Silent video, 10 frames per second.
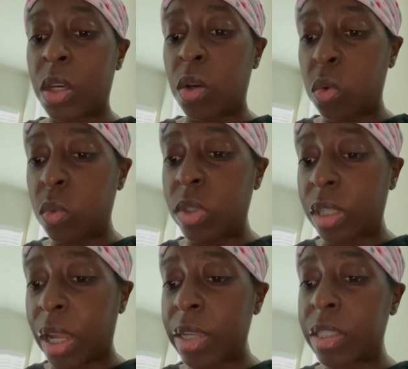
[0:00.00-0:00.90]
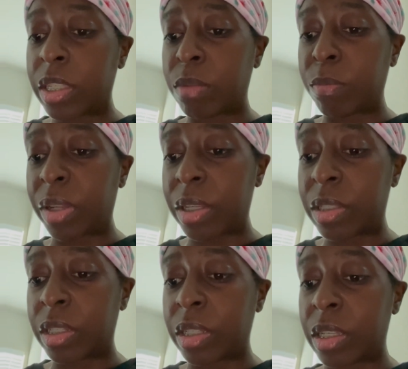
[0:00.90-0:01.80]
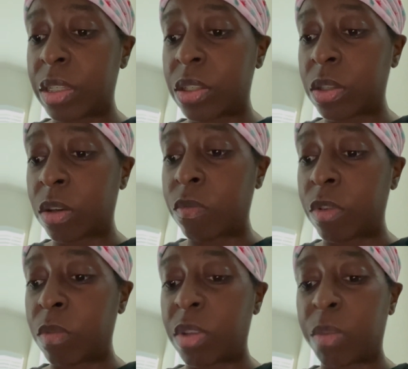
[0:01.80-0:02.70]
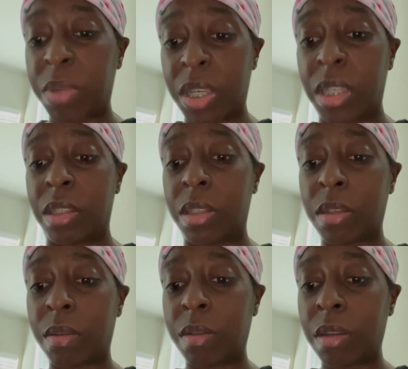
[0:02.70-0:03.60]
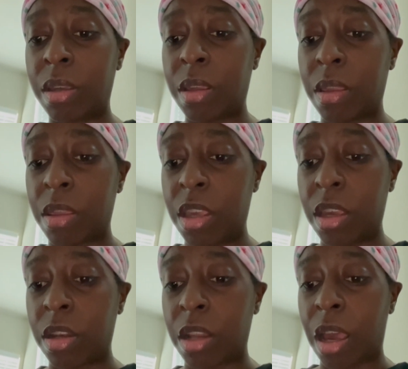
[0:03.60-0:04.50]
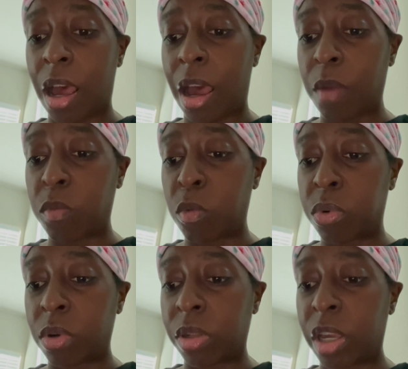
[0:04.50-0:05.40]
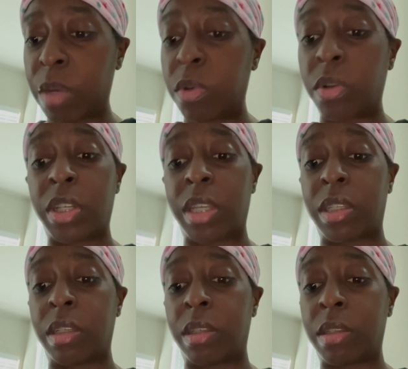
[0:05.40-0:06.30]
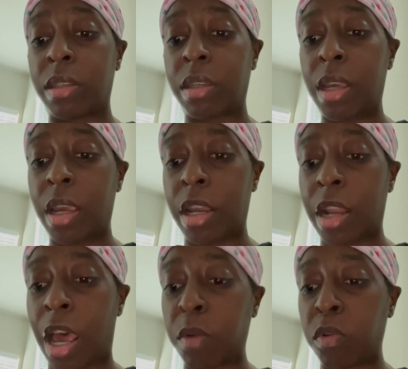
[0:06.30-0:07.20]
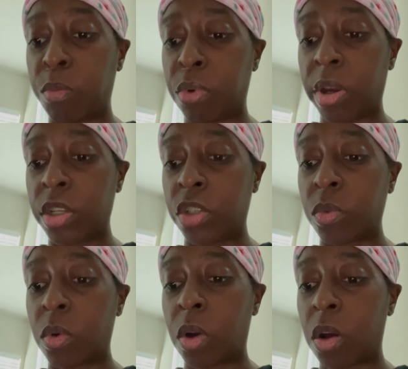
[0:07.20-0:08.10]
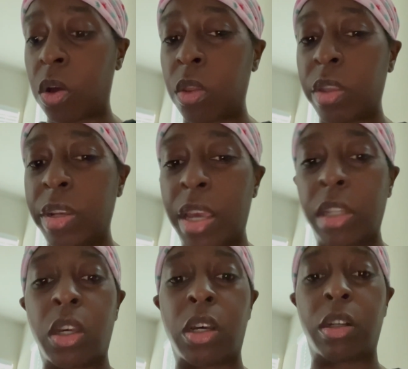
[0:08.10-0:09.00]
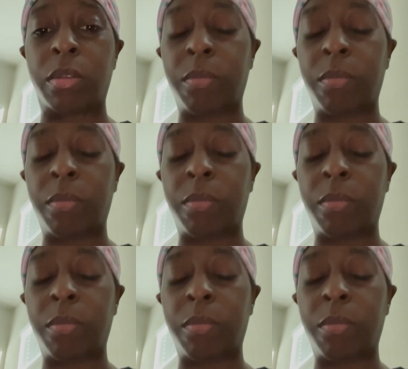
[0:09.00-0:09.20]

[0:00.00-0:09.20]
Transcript: who delights in blessing his servant with peace. Then I will proclaim your justice, and I will praise you all the day long.